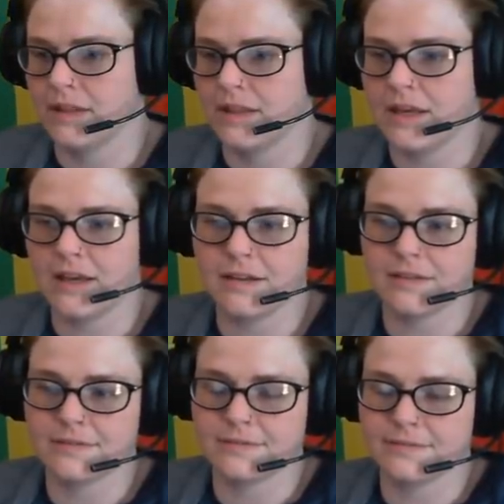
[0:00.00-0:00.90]
Like,
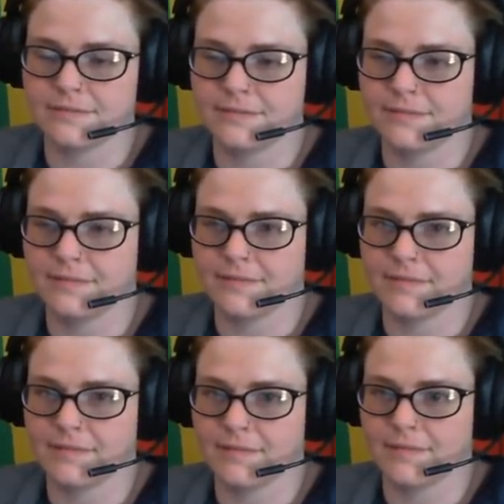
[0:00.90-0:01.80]

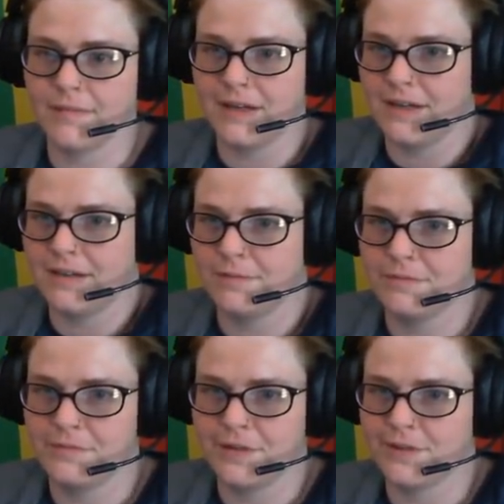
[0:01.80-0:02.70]
my
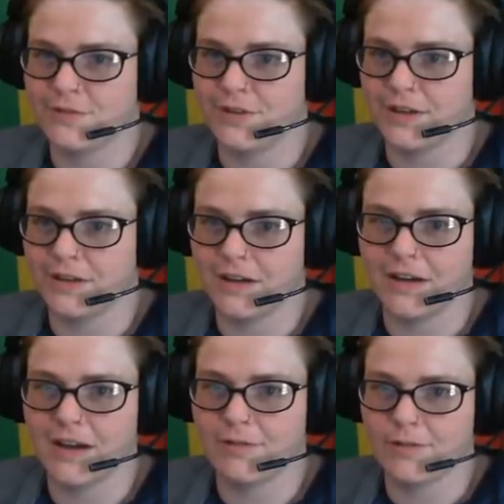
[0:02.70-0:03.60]
name is Ophelia.
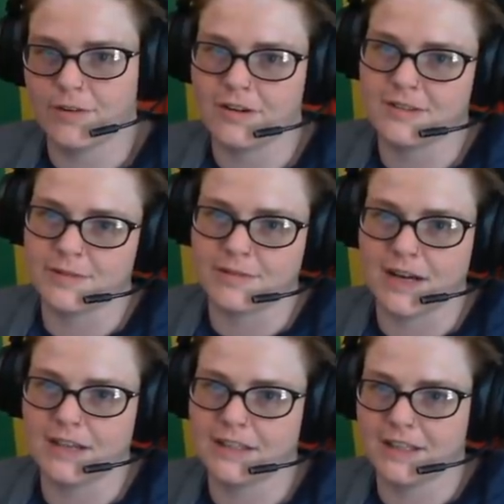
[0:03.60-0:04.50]
Everyone calls me Red.
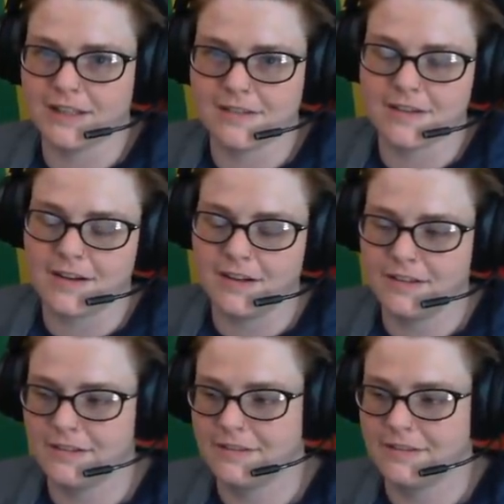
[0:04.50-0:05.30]
Like, it's not.